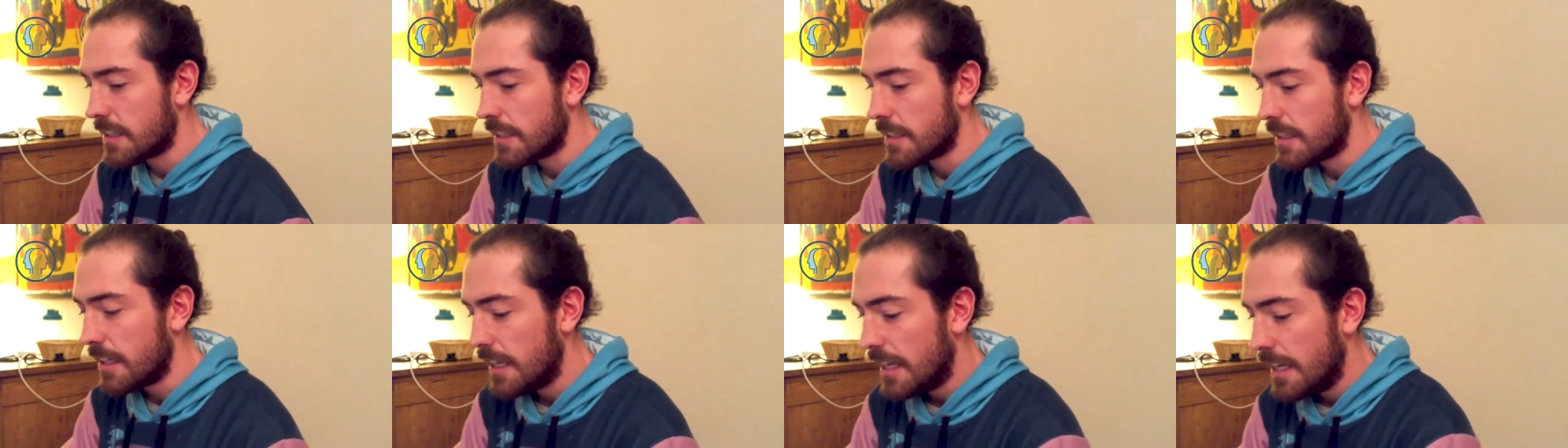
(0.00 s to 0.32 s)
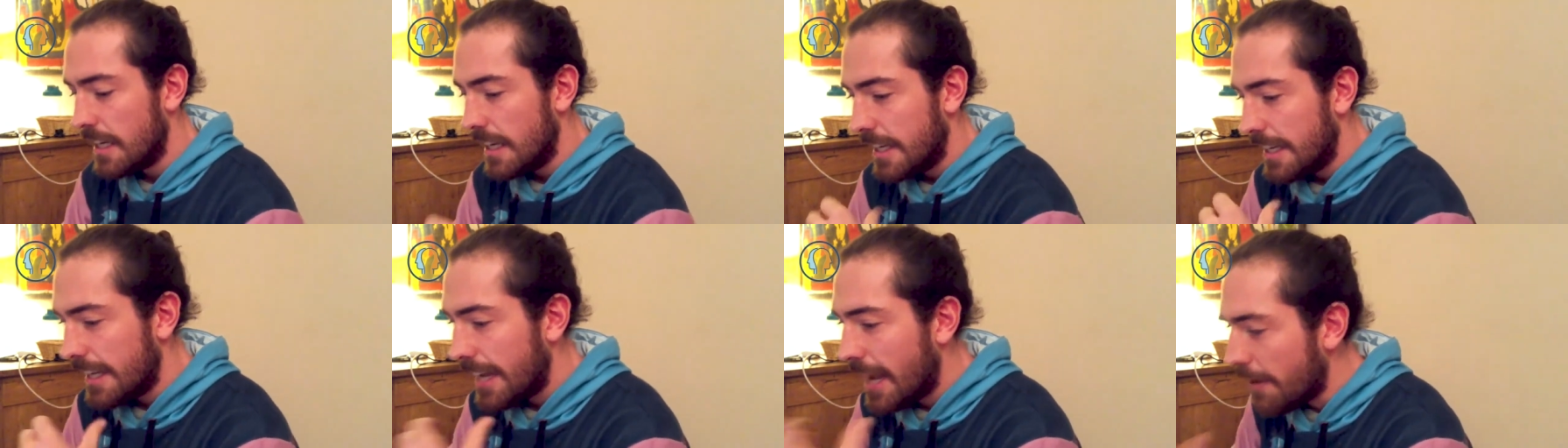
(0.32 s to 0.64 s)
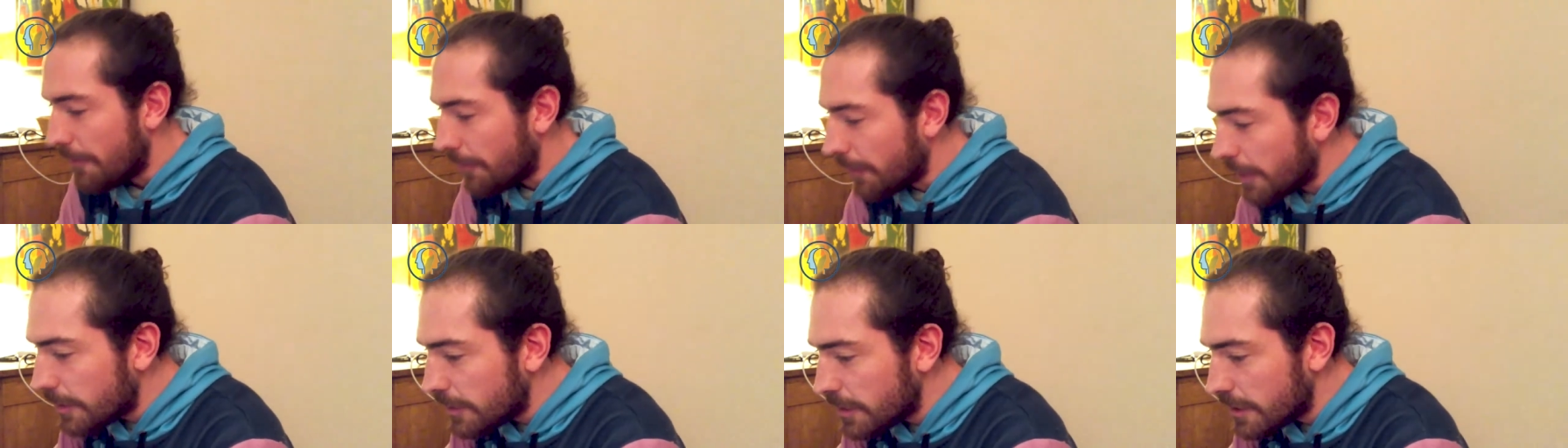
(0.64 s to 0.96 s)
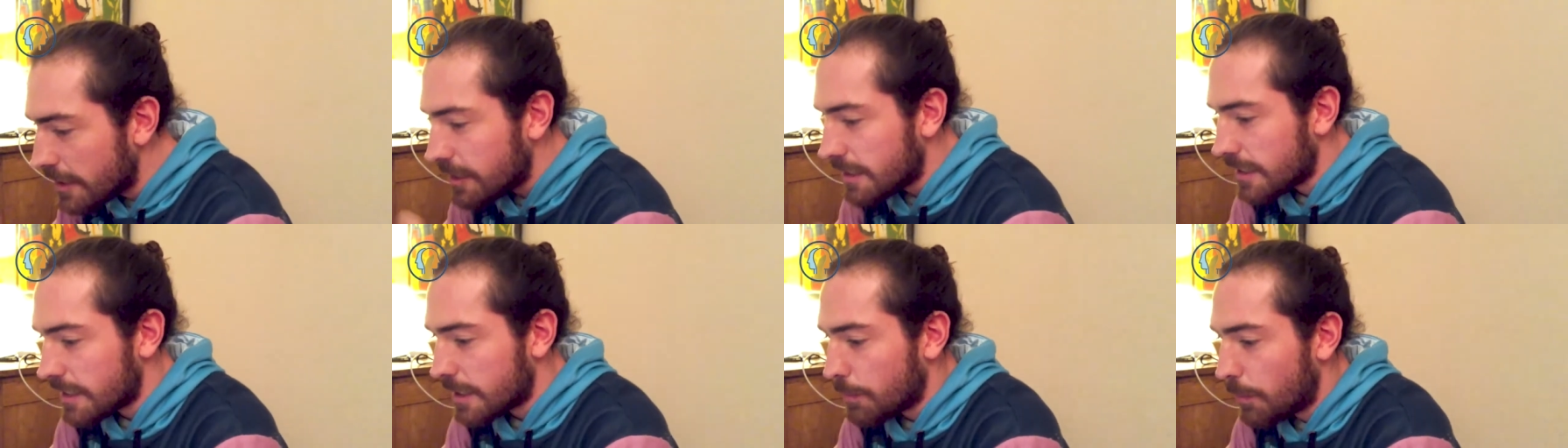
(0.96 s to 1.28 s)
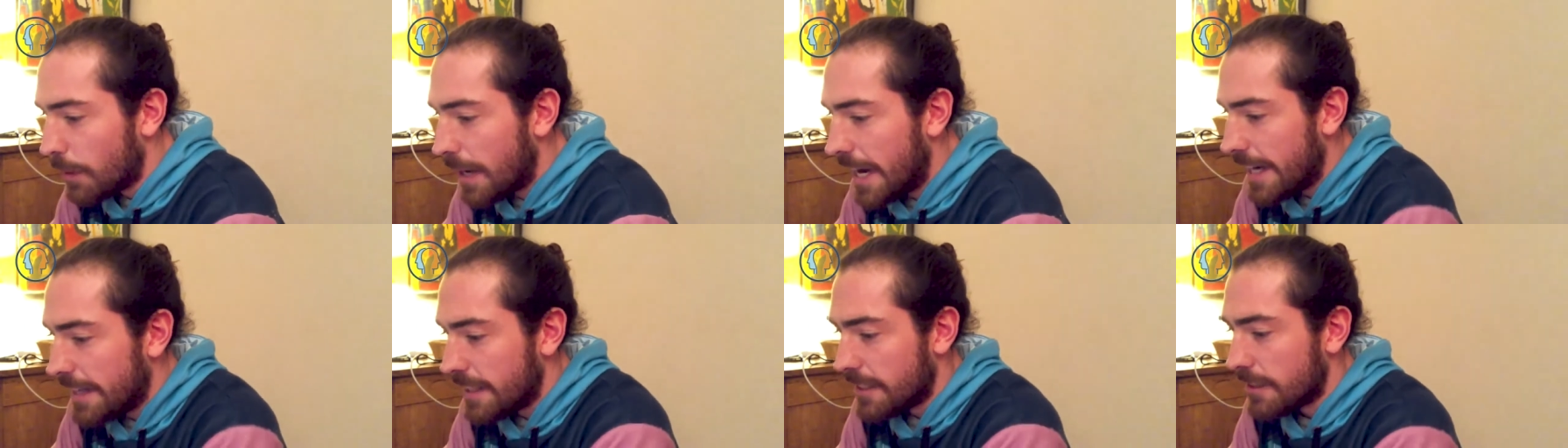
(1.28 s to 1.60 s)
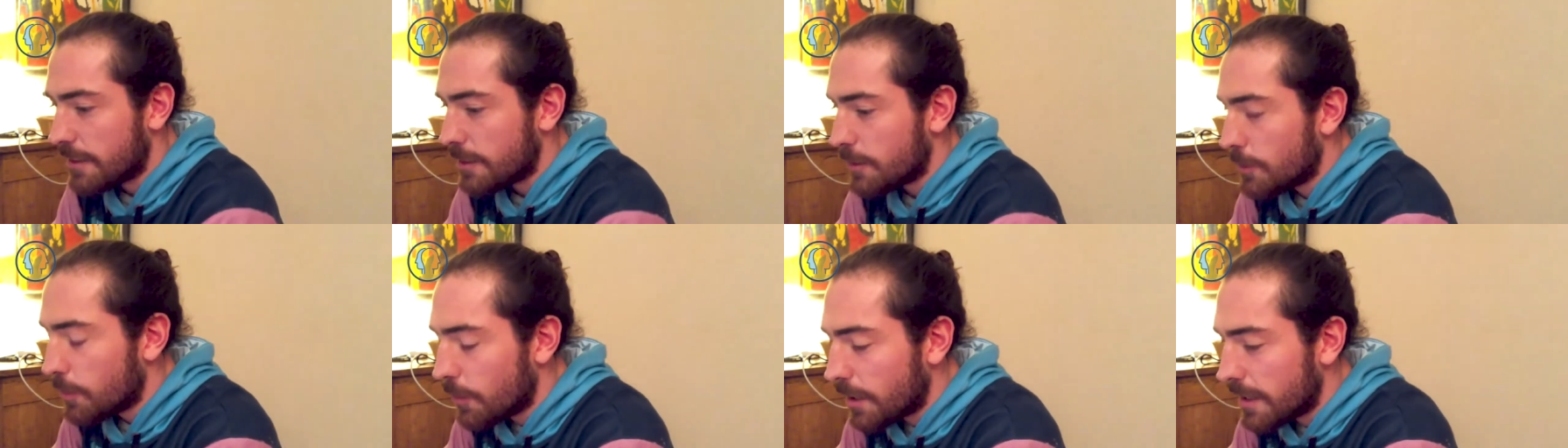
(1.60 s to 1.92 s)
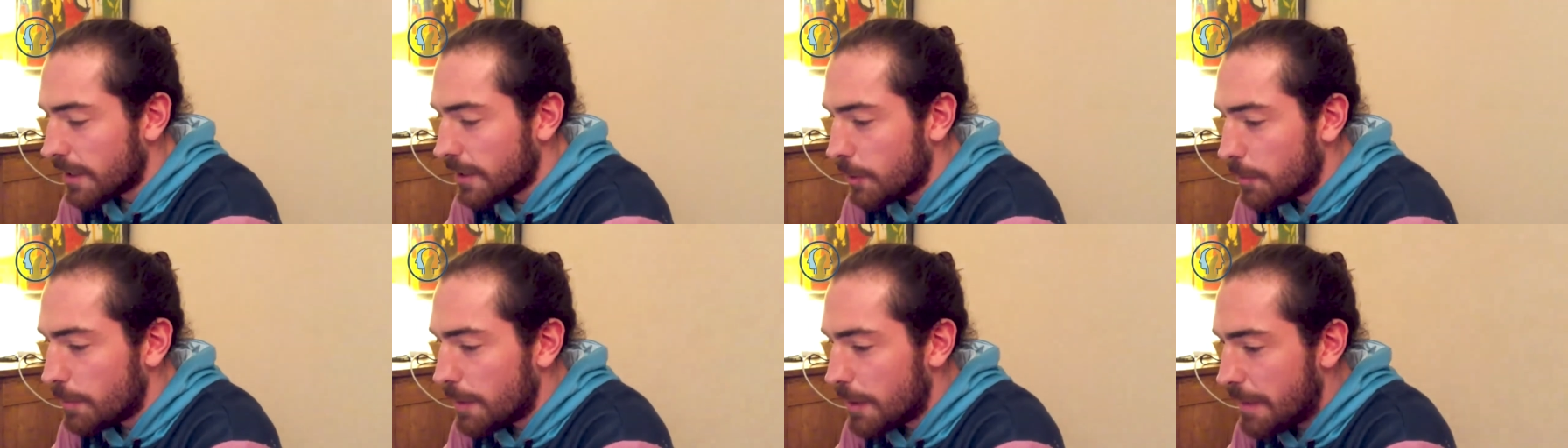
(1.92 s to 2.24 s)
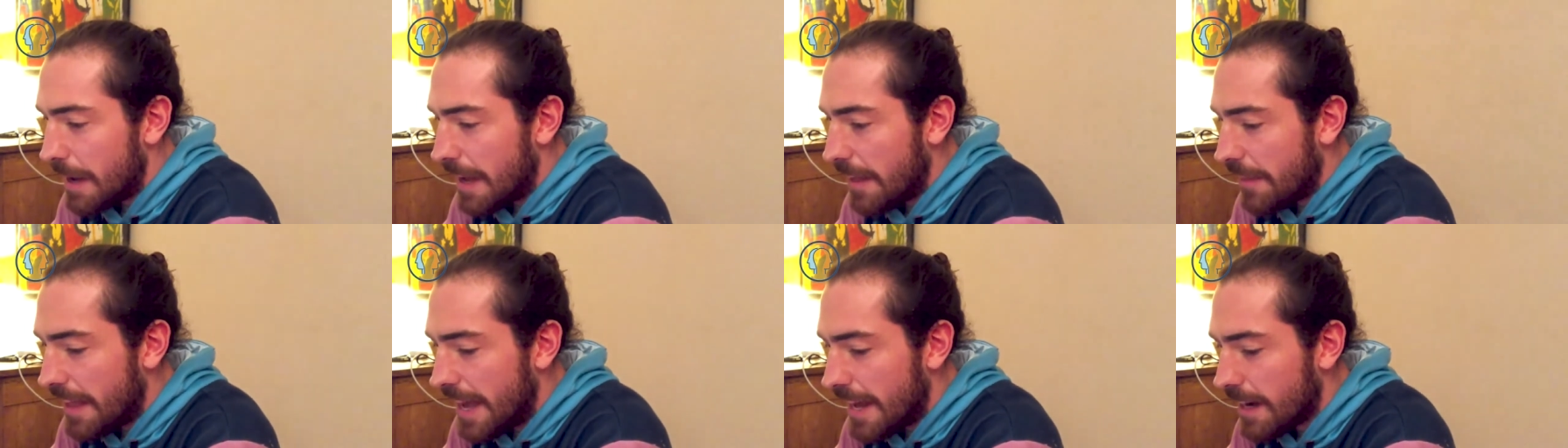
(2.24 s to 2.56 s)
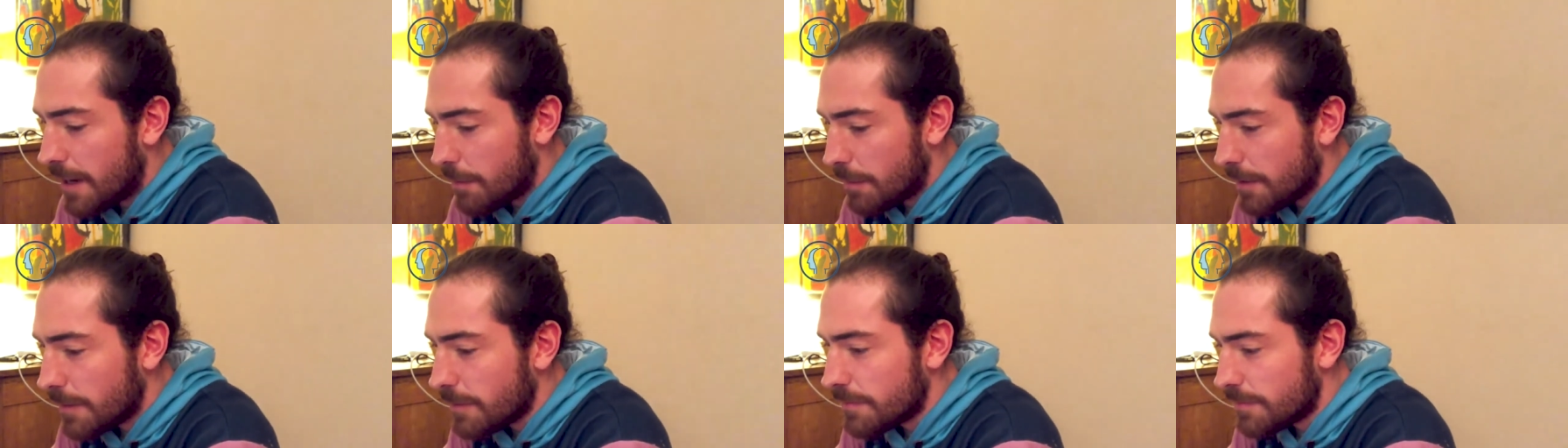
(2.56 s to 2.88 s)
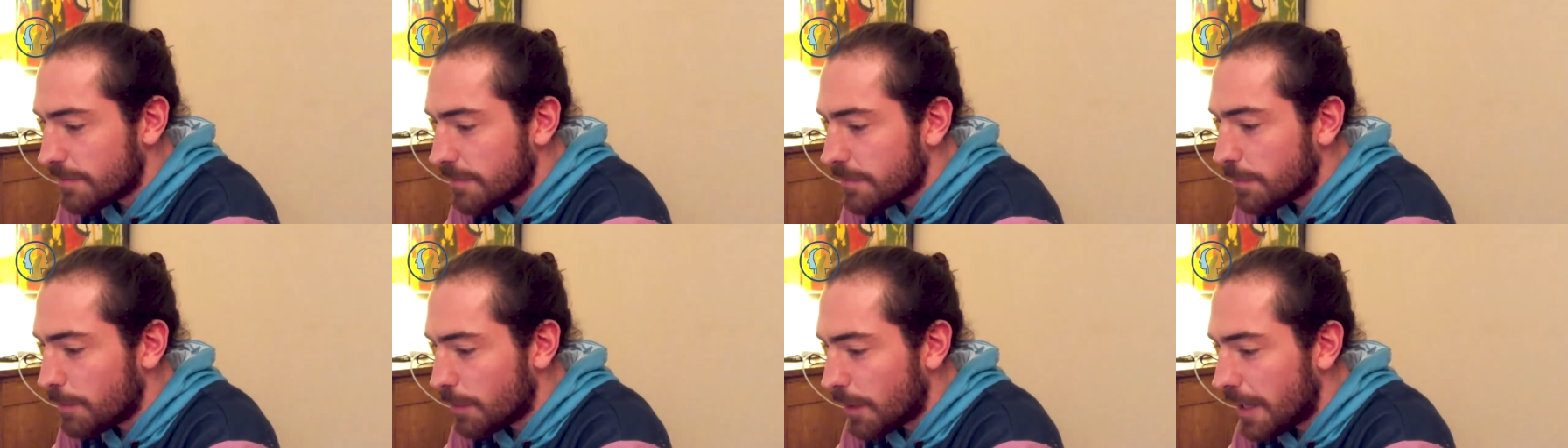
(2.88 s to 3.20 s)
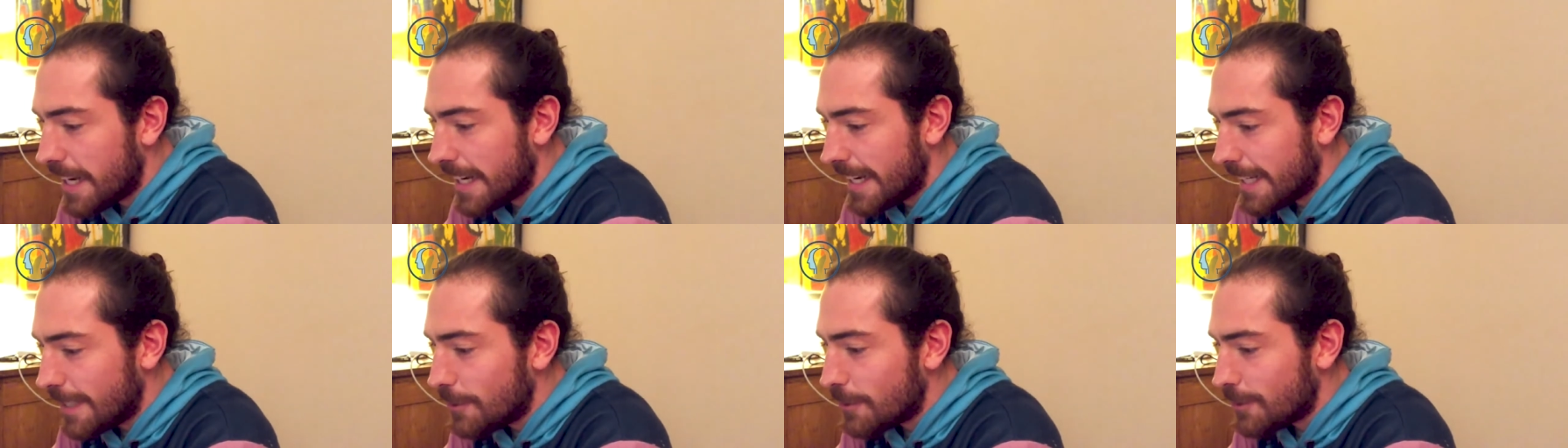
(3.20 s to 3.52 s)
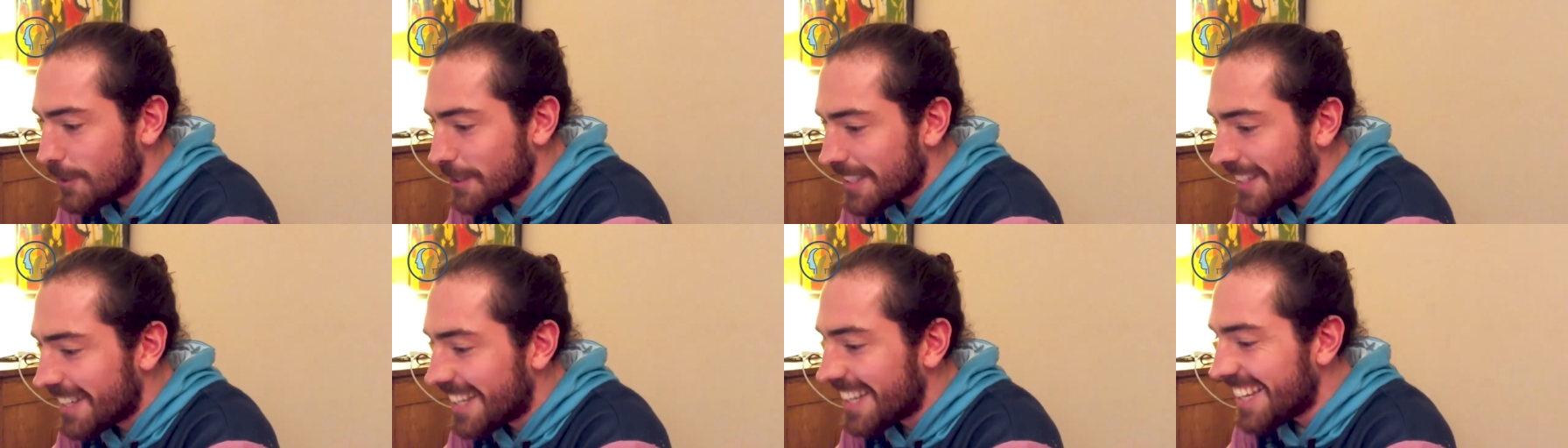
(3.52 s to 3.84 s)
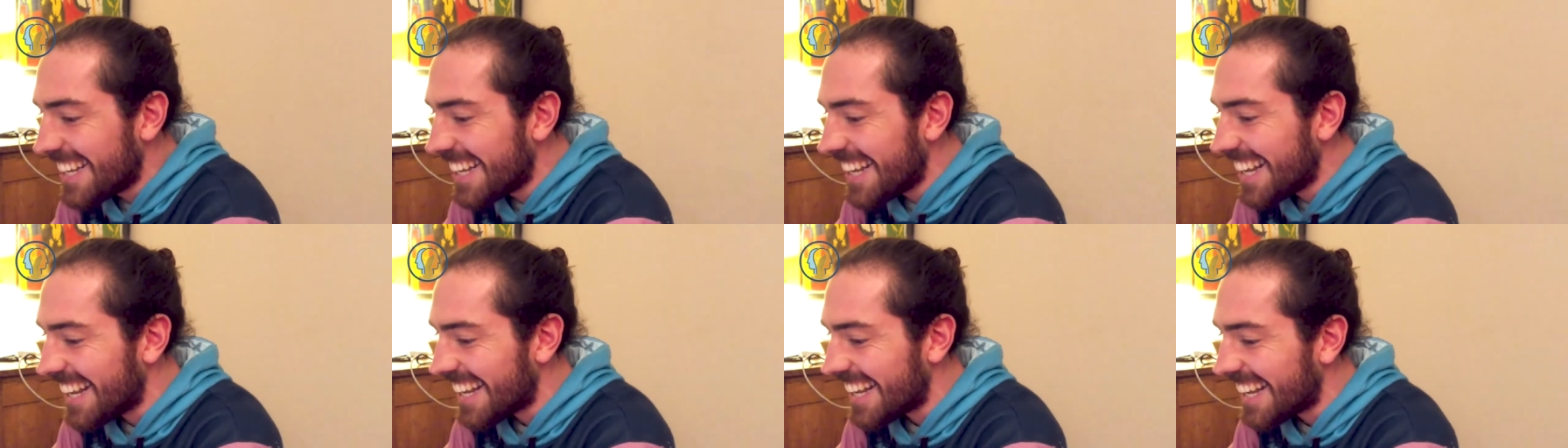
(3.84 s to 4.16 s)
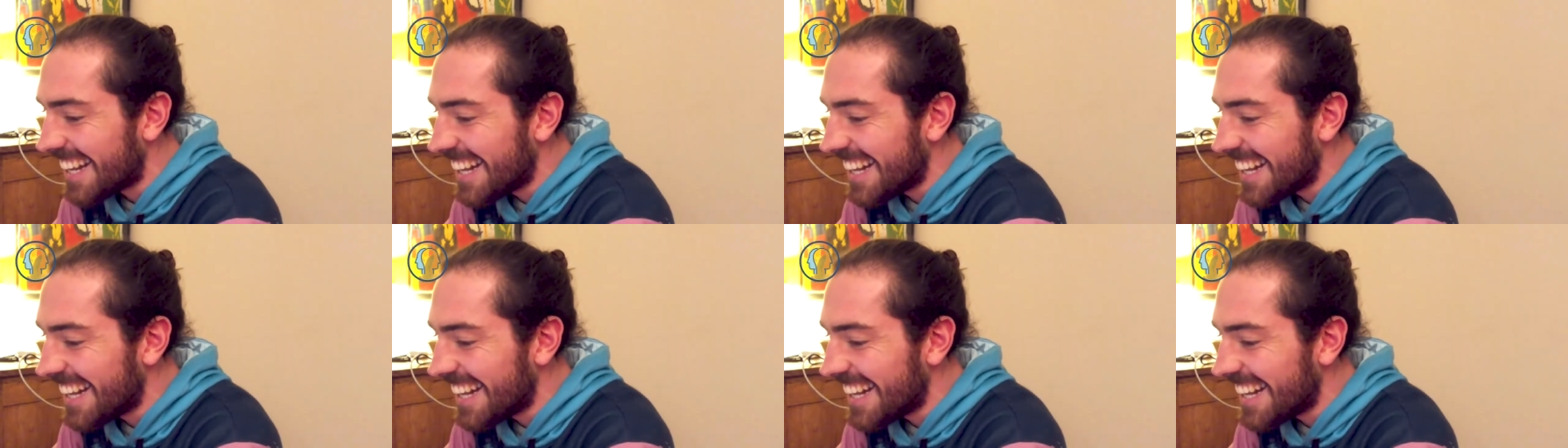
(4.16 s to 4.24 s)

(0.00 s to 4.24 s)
And yeah, if you could just explain and talk a little bit about that, I'd be bloody interested.